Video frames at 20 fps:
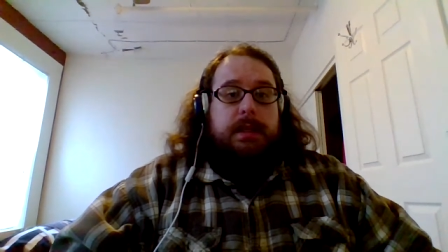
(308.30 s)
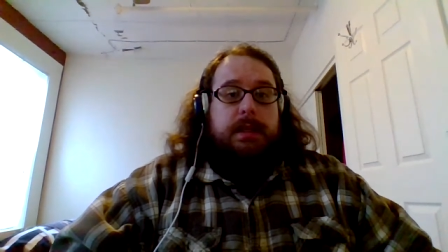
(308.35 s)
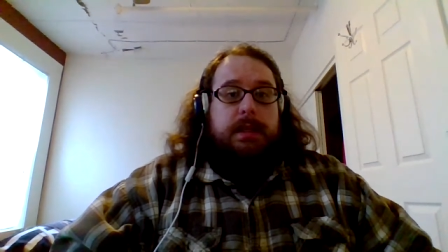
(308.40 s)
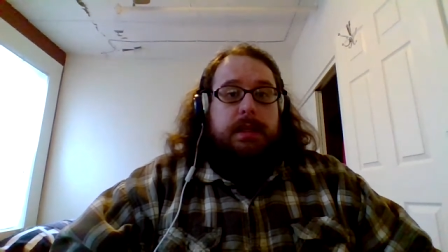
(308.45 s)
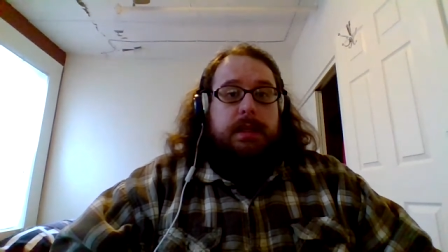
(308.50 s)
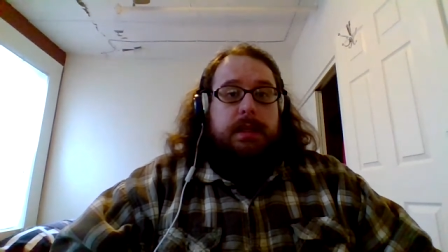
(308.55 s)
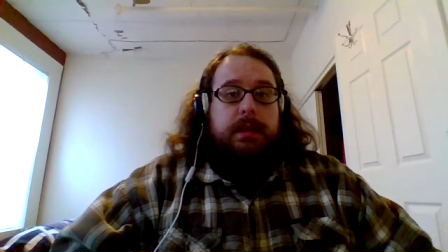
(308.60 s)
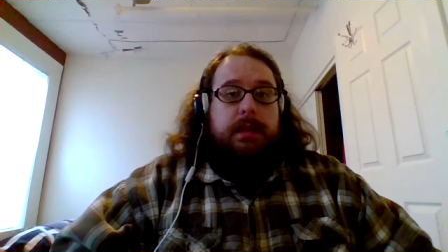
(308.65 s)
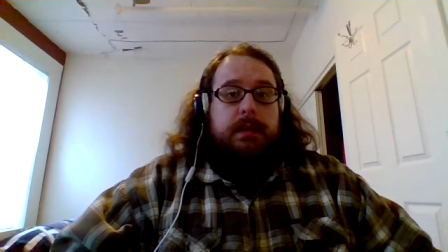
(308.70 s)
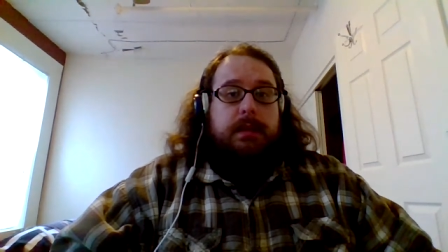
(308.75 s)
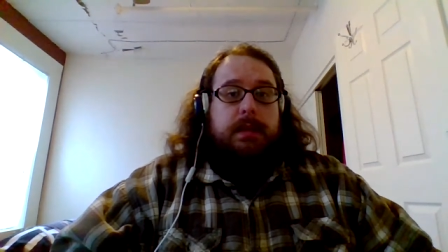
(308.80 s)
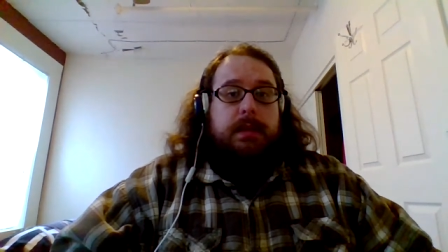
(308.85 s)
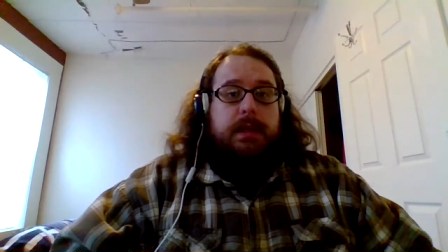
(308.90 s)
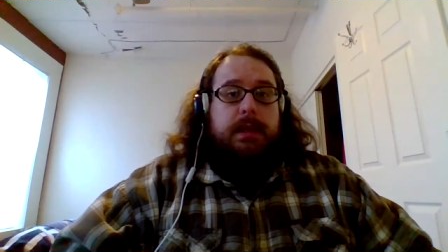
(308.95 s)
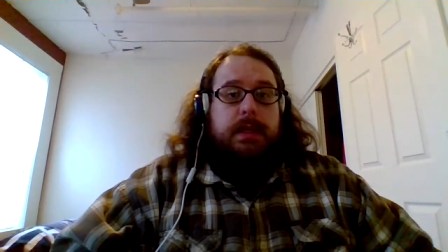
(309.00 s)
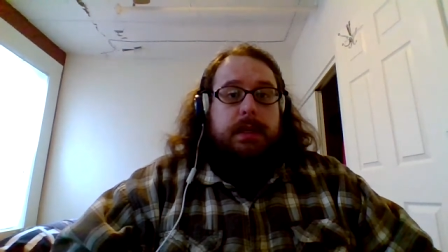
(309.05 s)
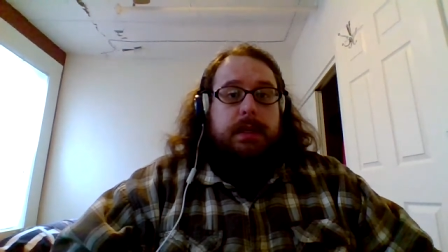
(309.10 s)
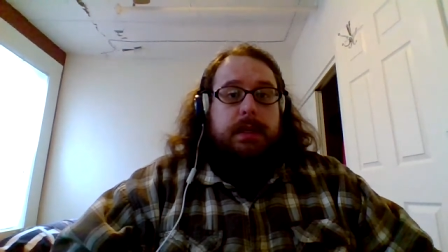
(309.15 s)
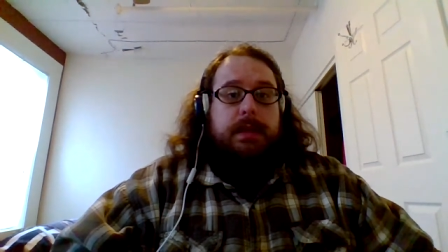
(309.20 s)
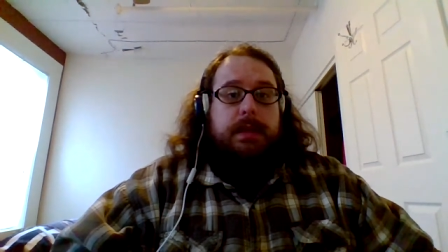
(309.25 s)
Well,
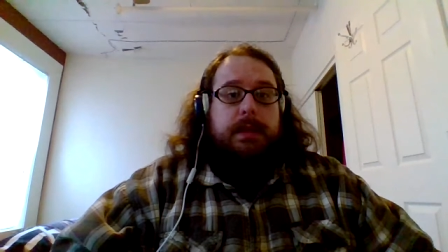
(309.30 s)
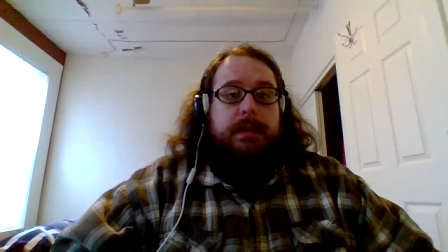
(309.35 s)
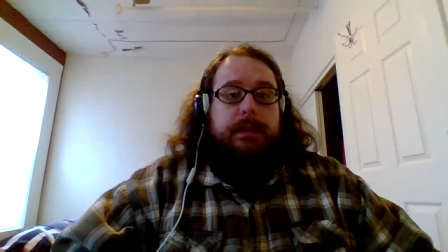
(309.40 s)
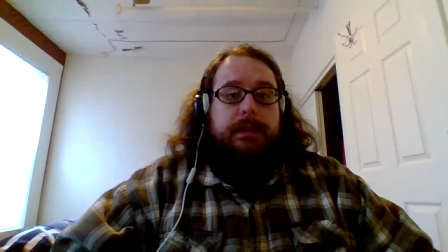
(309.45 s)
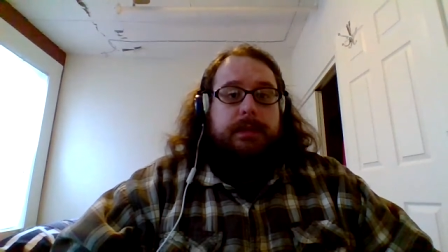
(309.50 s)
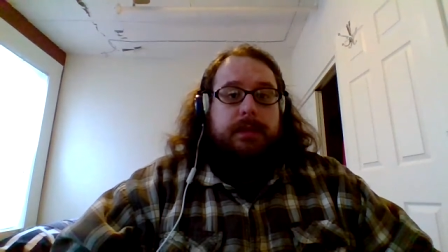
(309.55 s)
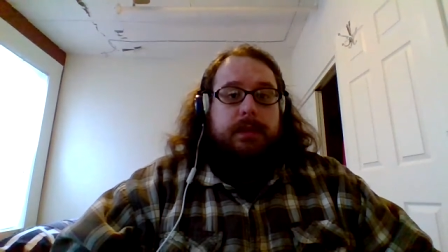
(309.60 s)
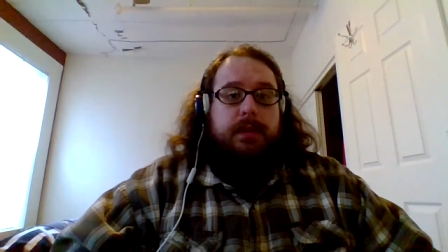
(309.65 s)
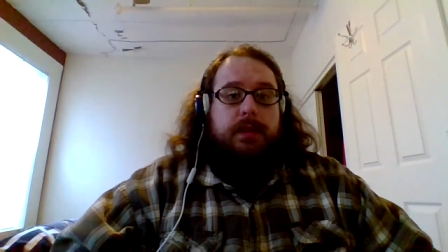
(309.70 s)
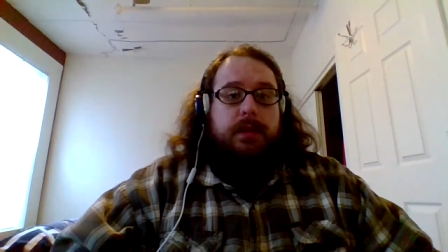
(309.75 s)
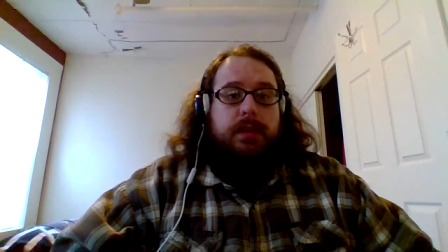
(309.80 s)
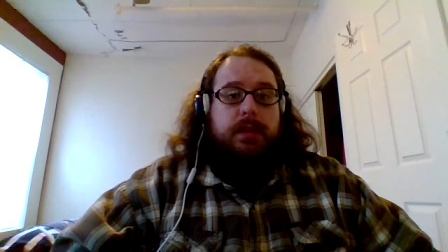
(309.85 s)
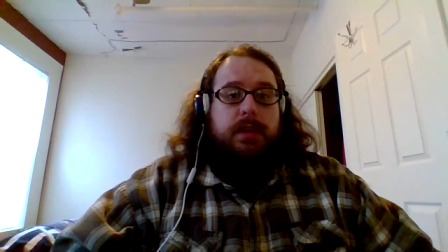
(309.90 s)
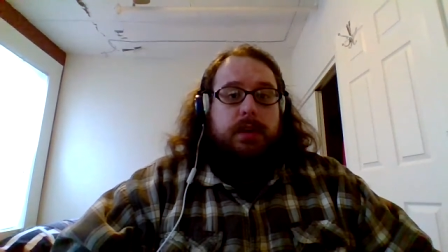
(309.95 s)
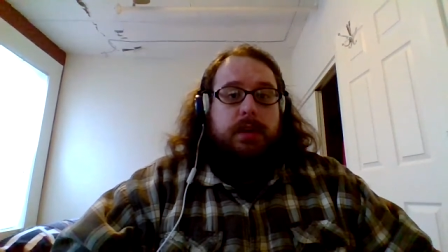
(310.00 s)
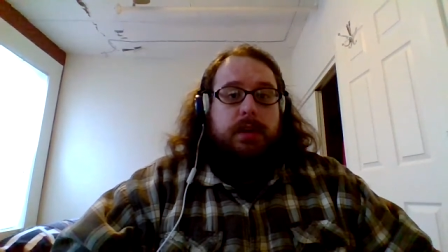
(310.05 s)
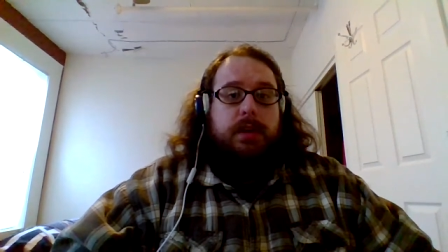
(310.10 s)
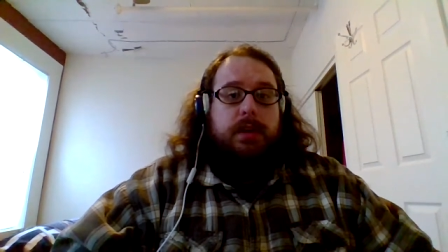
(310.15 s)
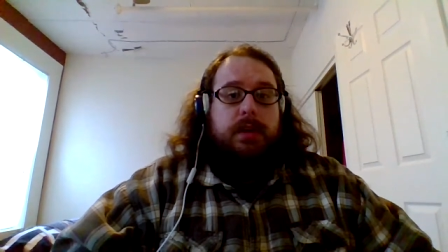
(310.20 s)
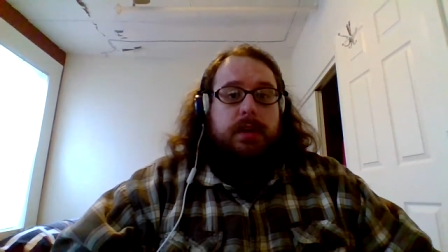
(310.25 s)

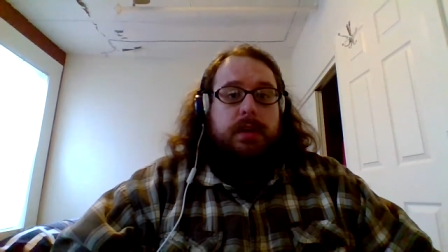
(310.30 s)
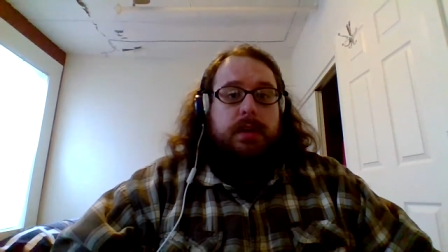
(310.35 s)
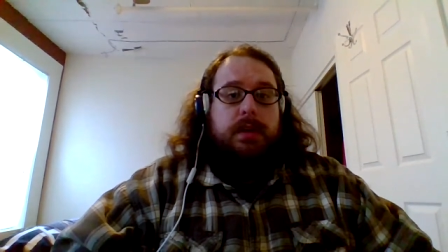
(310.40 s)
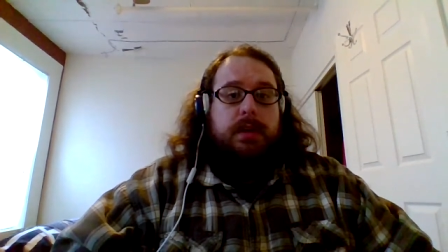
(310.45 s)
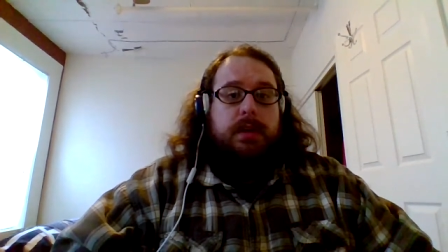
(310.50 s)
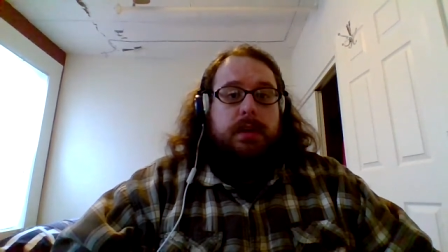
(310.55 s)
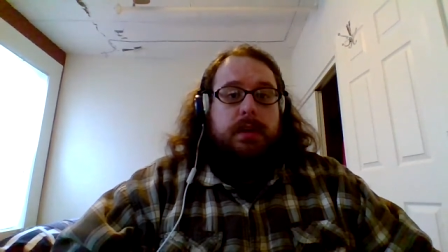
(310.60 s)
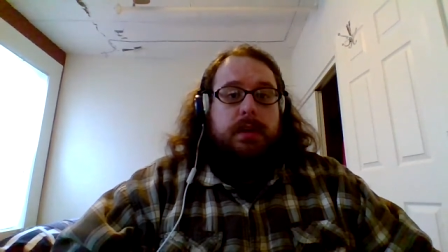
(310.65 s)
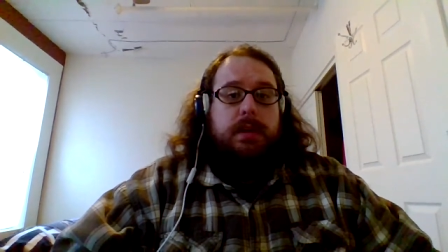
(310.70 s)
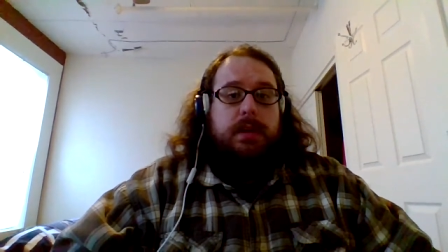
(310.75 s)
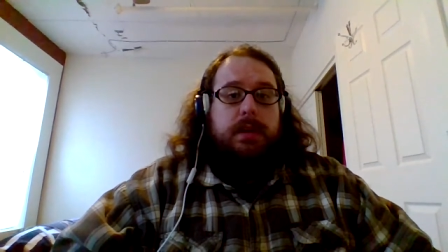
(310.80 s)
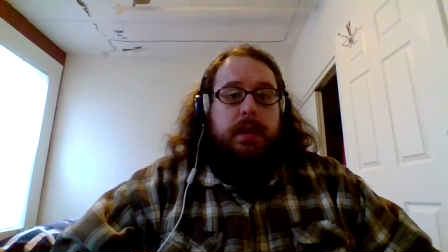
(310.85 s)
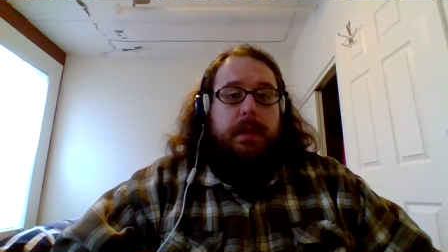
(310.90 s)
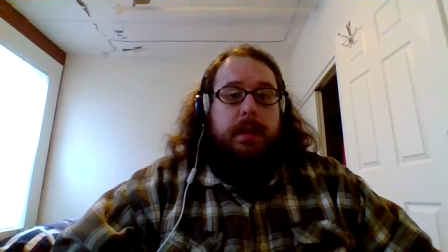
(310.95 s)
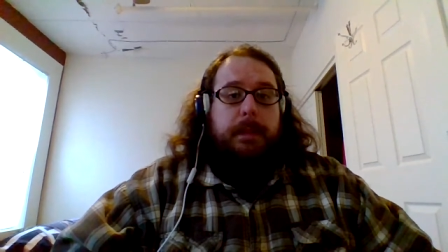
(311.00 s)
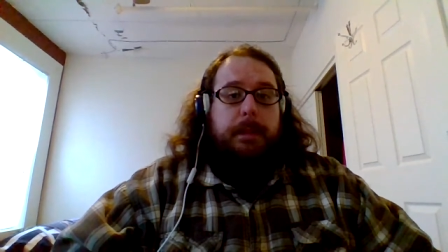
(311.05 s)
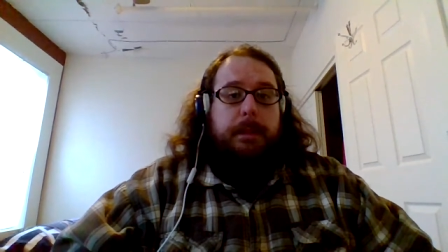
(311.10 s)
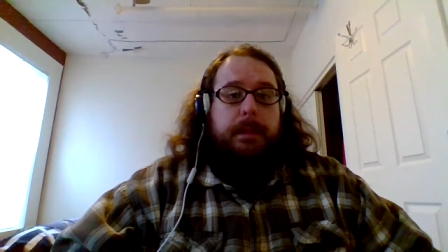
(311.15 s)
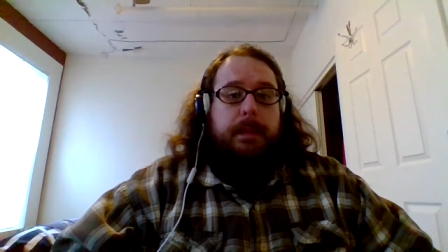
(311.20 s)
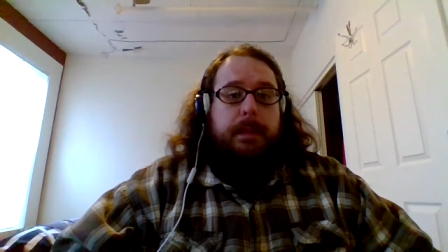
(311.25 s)
for
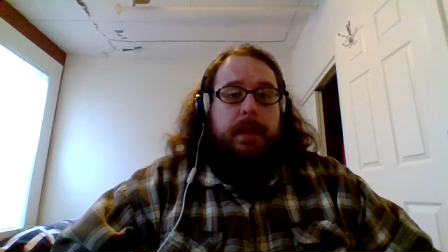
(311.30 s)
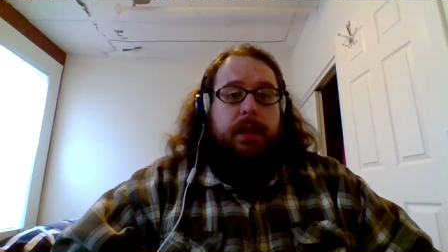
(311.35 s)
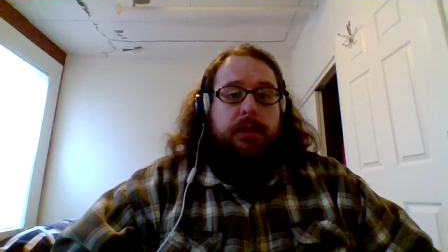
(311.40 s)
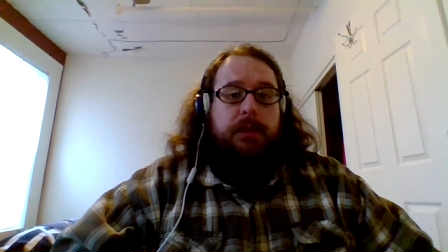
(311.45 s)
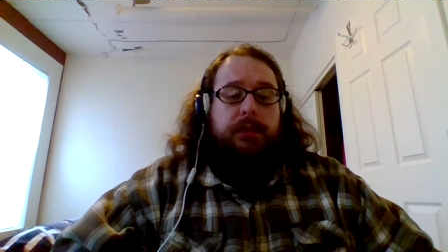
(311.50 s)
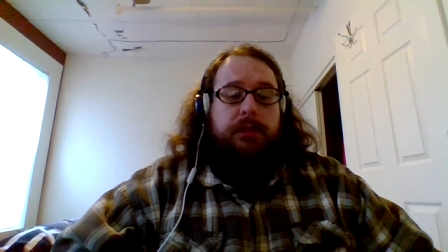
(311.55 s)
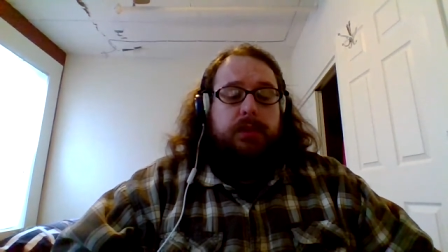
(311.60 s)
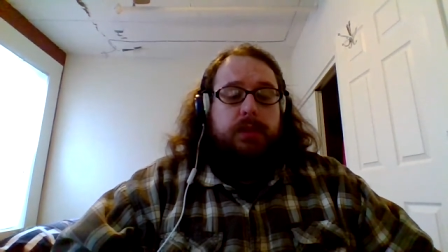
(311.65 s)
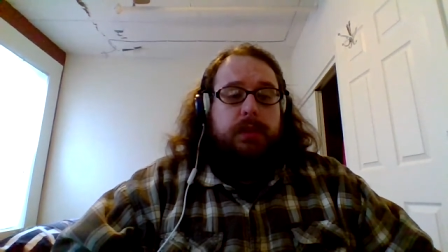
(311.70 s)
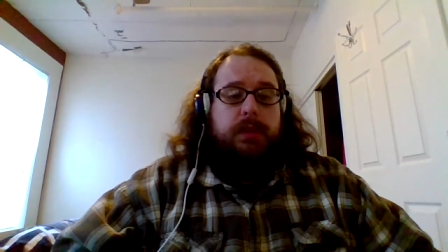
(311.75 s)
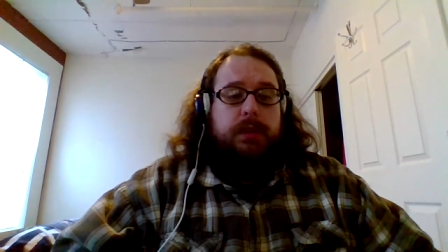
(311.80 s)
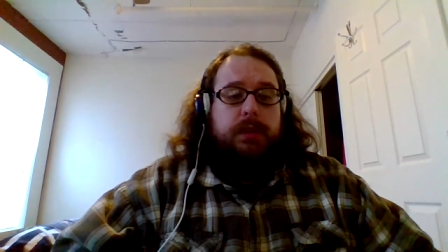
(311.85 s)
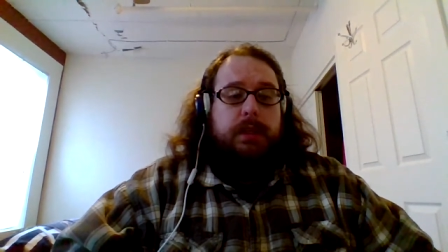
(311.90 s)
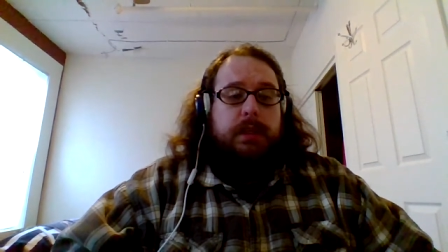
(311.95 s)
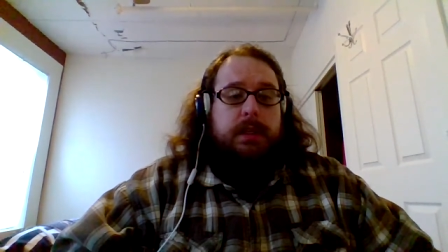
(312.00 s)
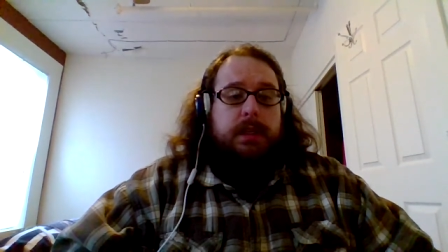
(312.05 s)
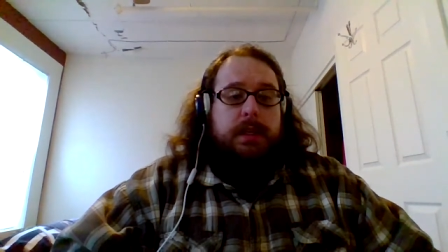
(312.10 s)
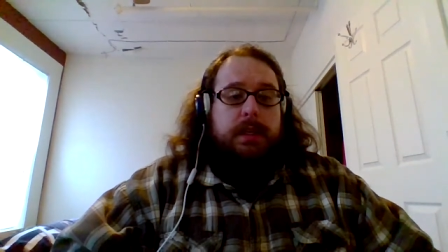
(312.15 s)
middle school,